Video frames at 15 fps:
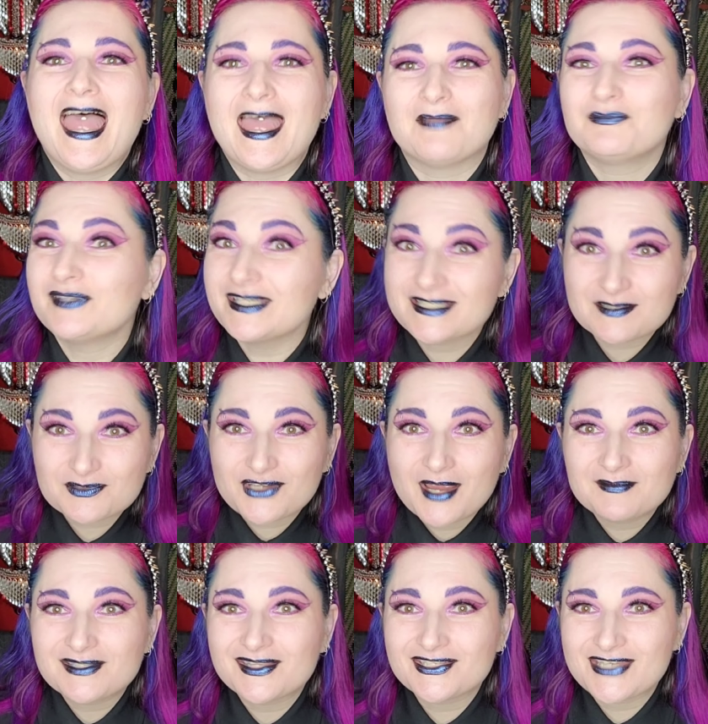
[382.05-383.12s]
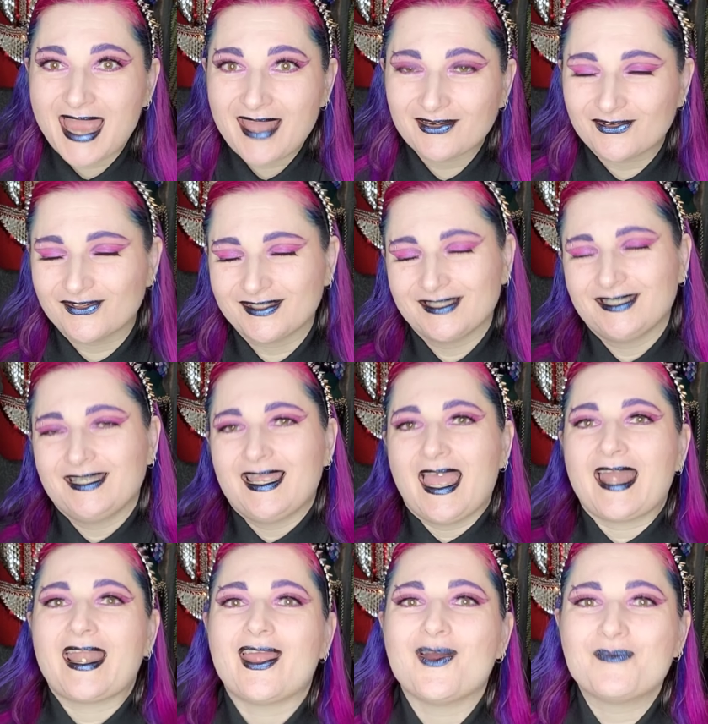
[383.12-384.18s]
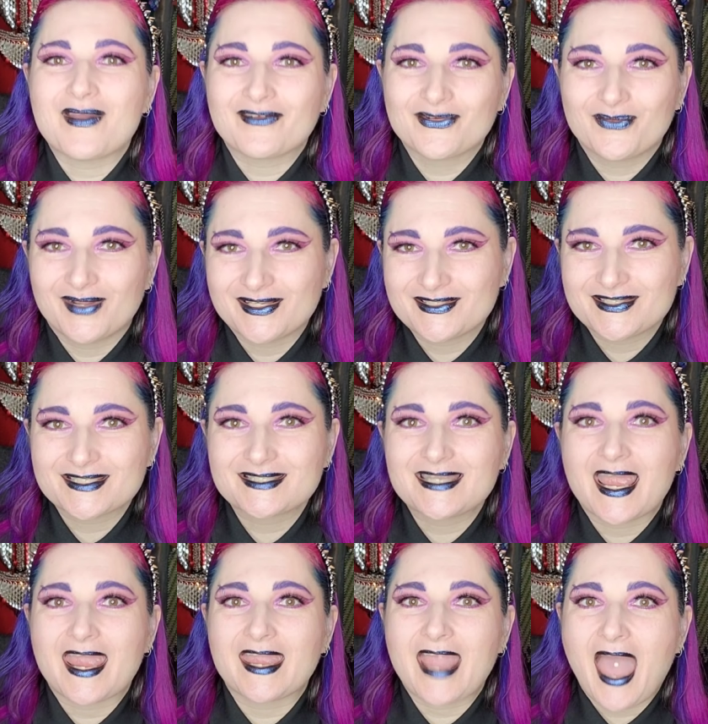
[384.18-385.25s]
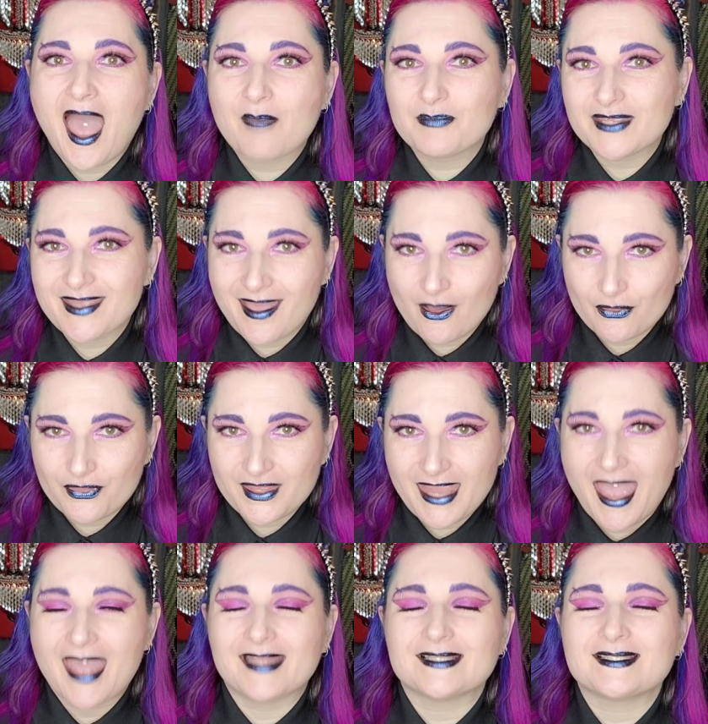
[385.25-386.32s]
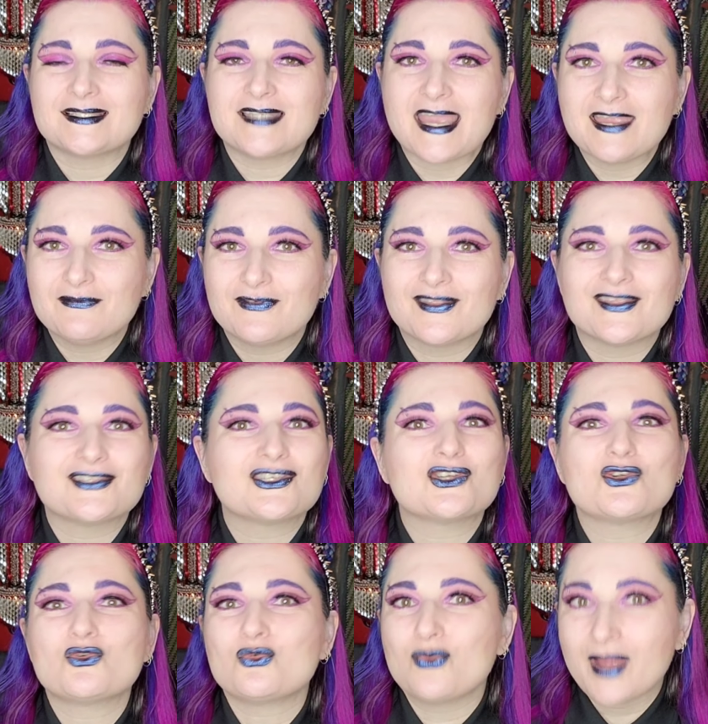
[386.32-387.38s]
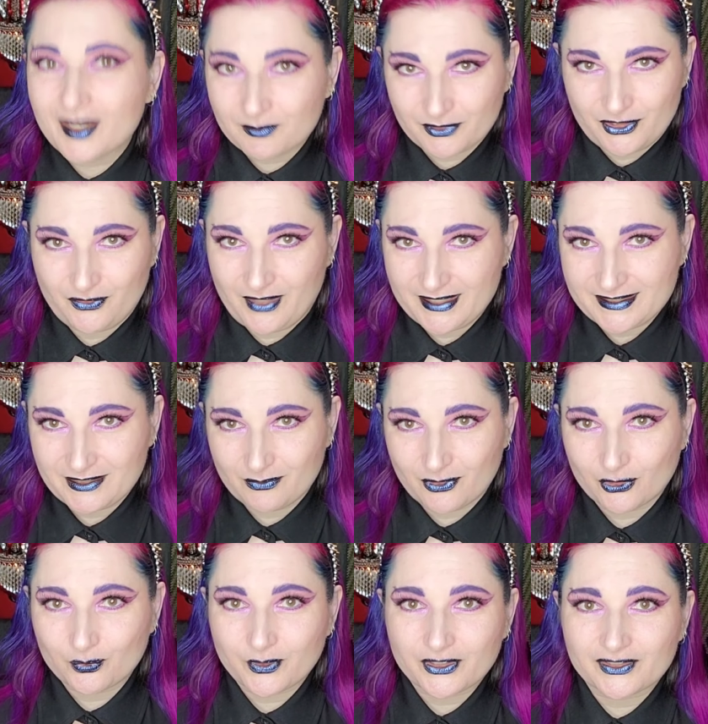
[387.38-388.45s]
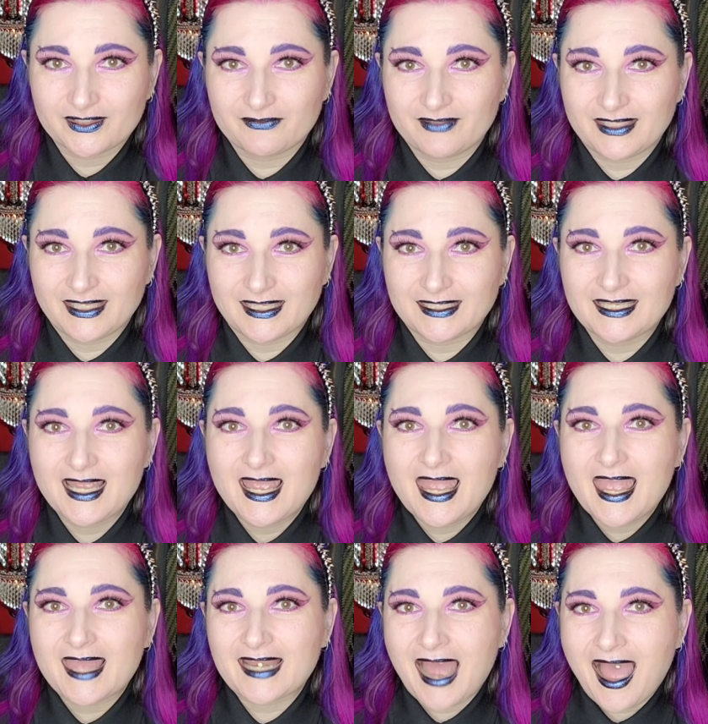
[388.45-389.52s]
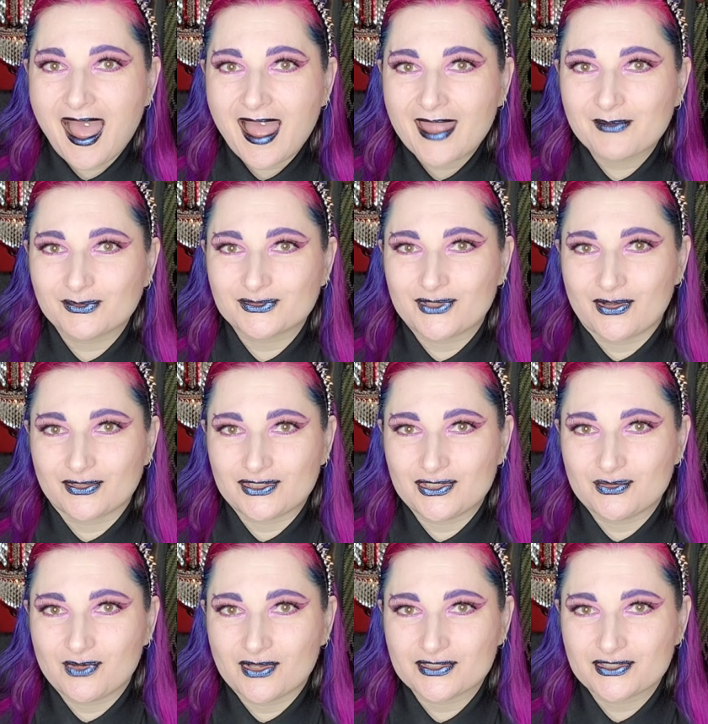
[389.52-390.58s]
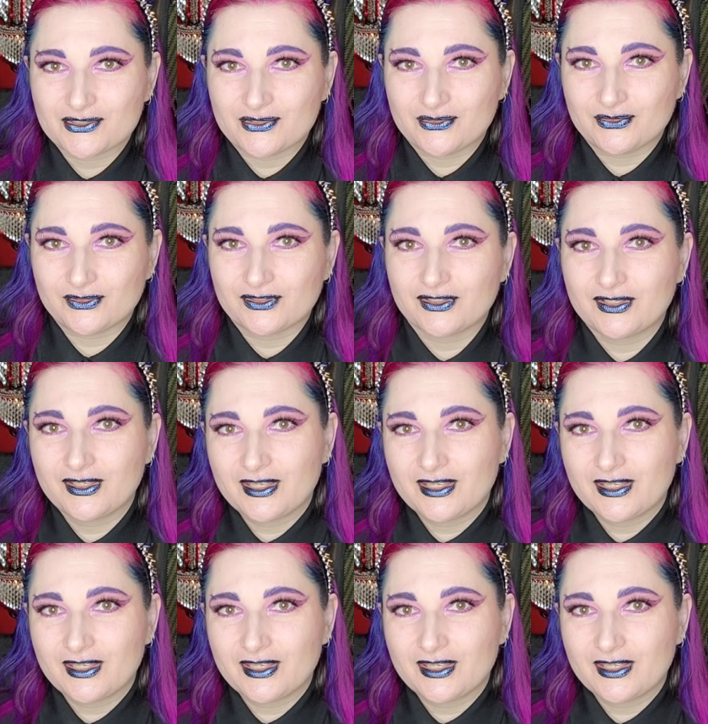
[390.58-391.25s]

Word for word: And please subscribe to the channel. And I hope everyone is just staying happy, healthy, and safe in this incredibly crazy world we are living in. And I will talk to you all soon.